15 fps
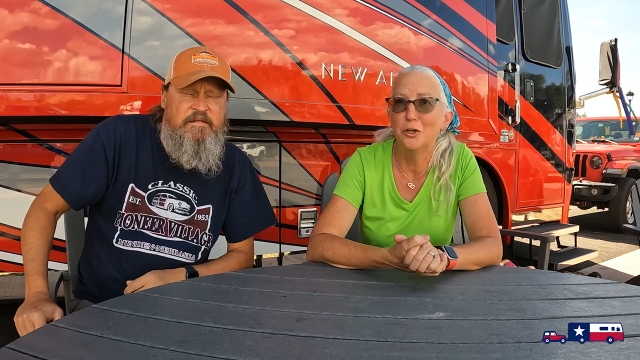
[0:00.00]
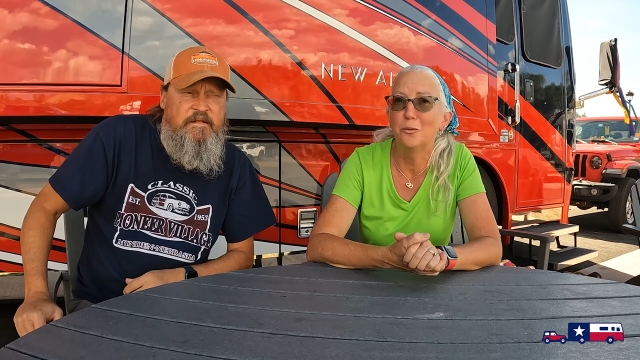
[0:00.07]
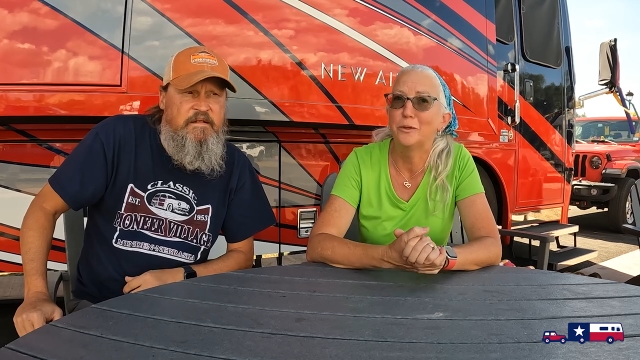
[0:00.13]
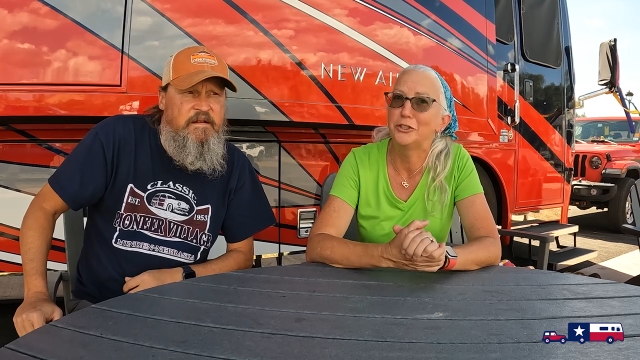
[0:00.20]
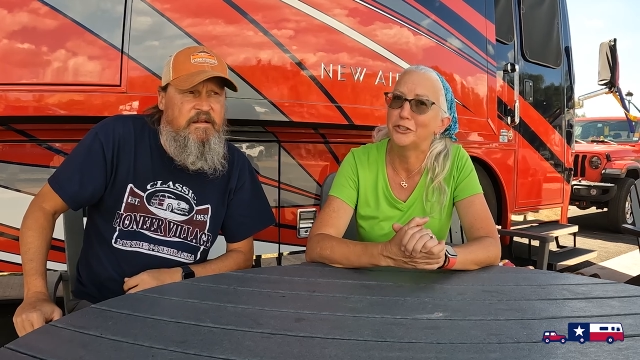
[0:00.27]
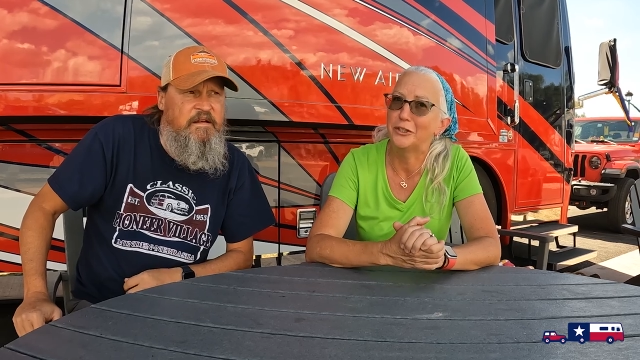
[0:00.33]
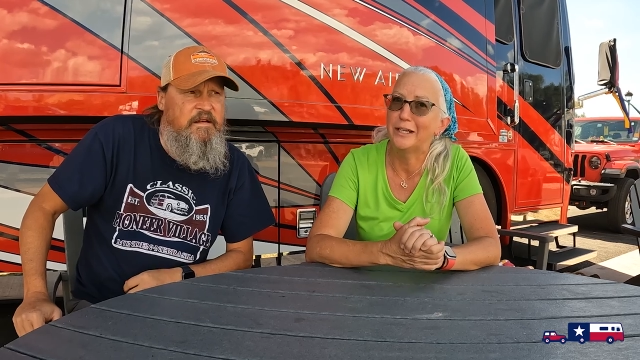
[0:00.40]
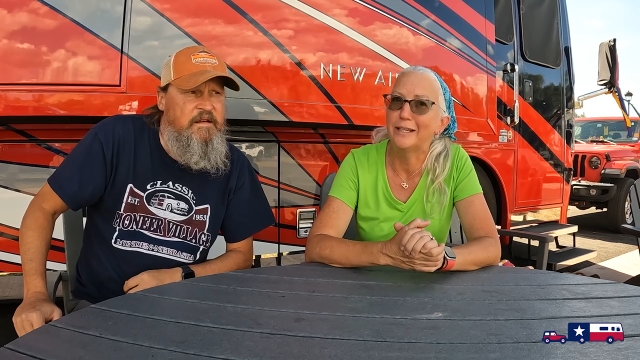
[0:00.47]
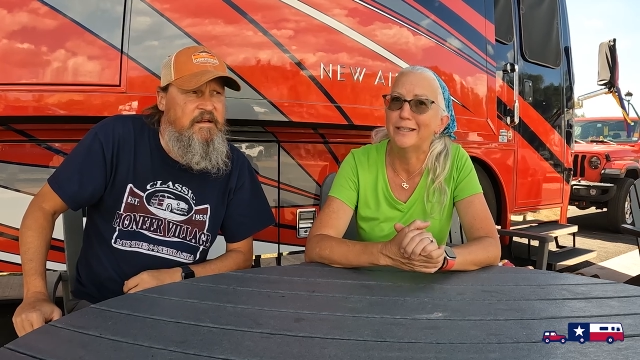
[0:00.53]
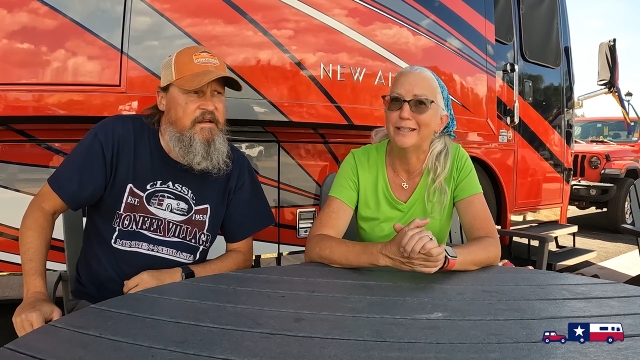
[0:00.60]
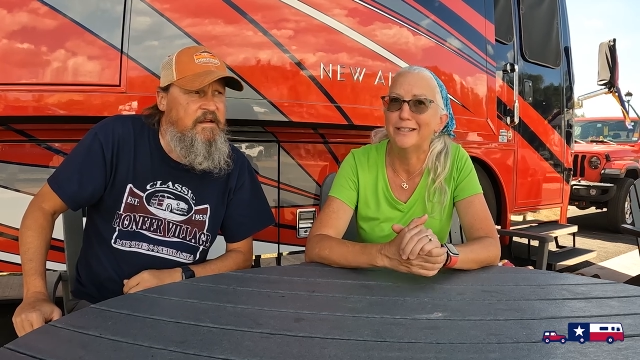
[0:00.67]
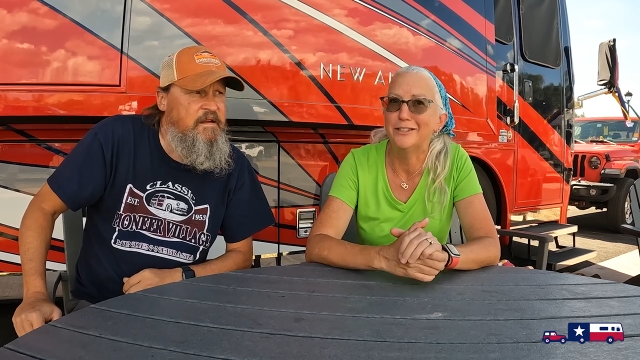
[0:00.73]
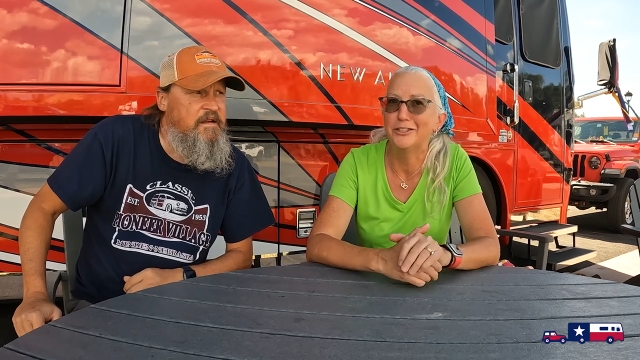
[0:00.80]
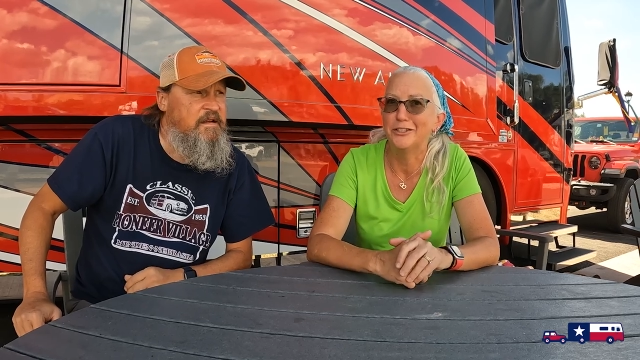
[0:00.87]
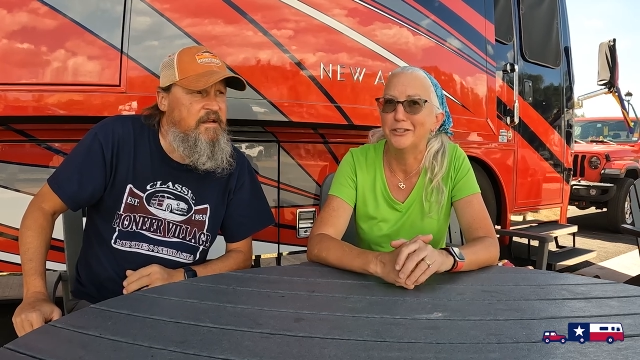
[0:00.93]
Speaker 1: know what you're
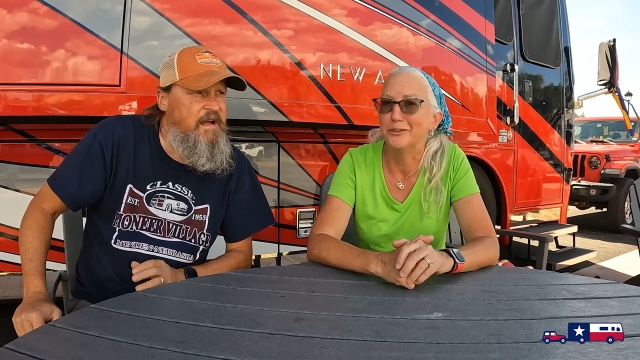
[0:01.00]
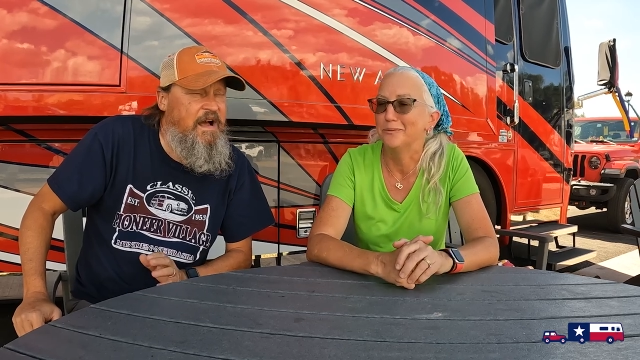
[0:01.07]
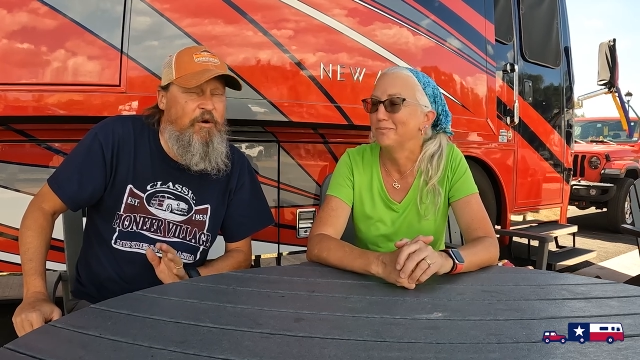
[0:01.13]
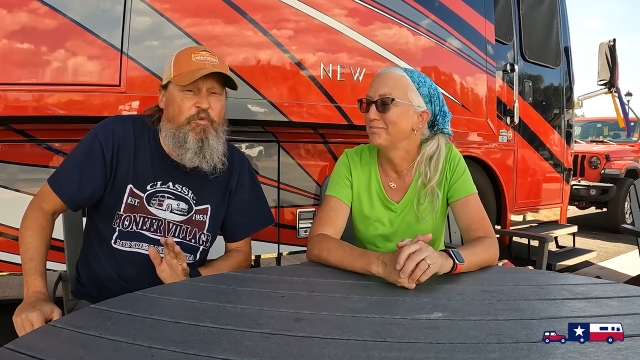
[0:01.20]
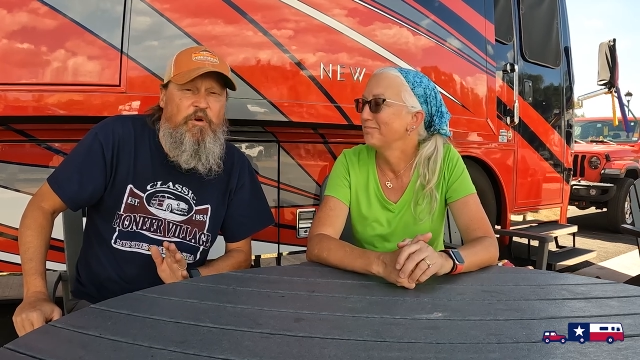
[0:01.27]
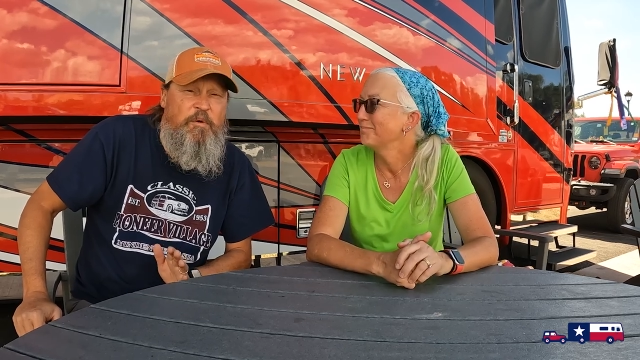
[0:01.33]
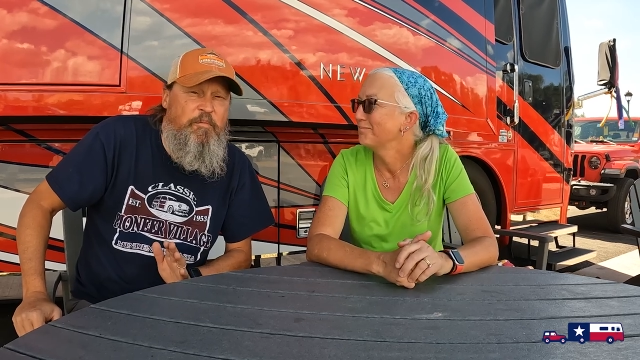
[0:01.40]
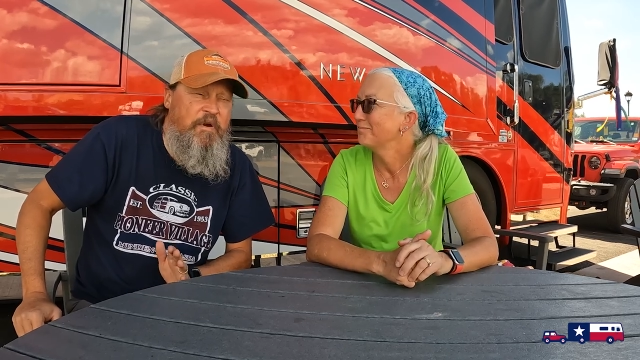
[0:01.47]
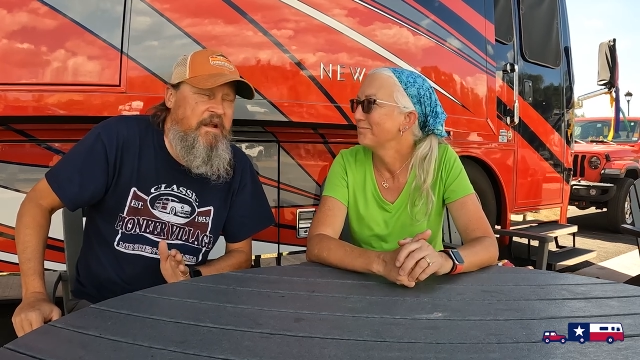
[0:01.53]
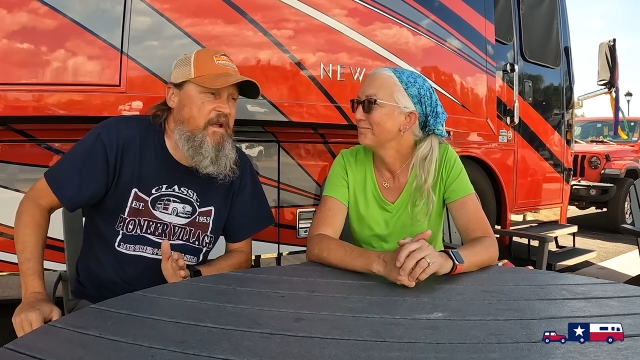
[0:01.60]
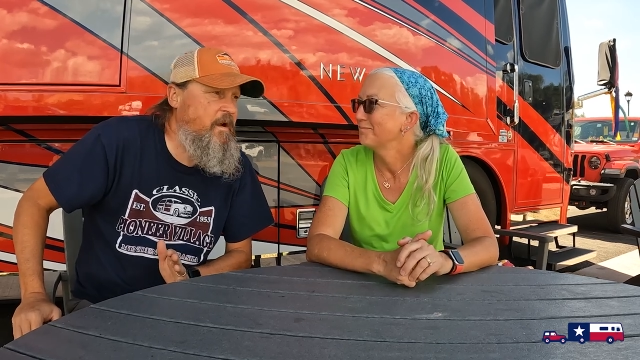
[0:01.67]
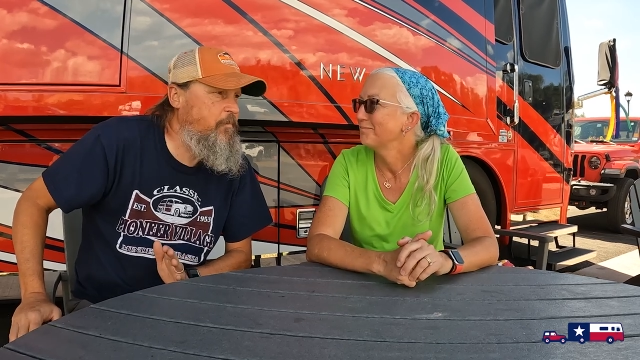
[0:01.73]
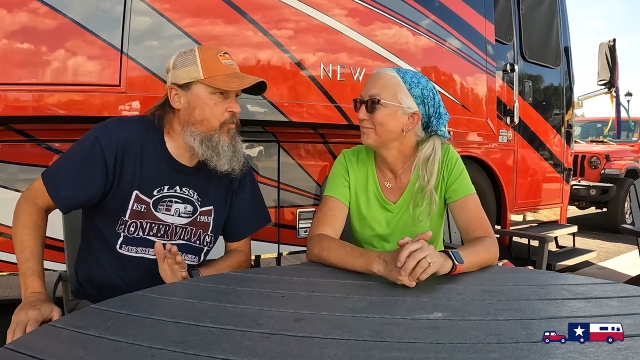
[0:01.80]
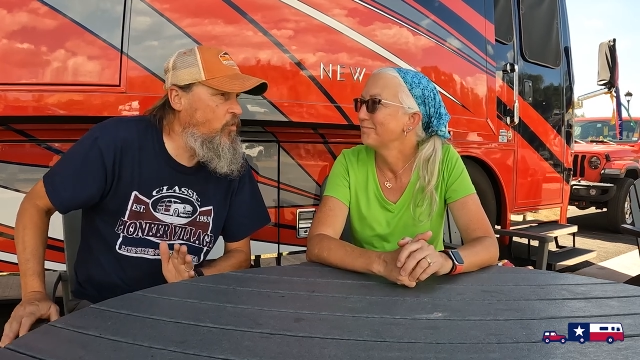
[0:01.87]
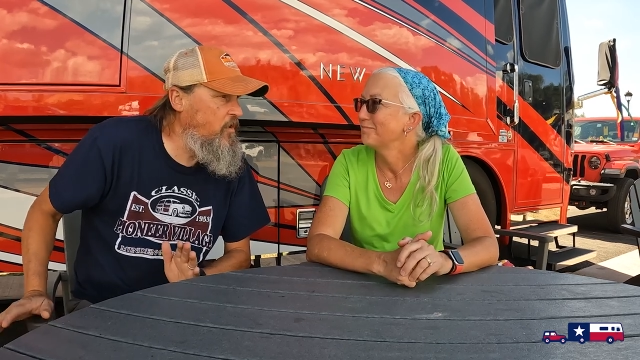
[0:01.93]
getting into. I
Speaker 2: want to bring up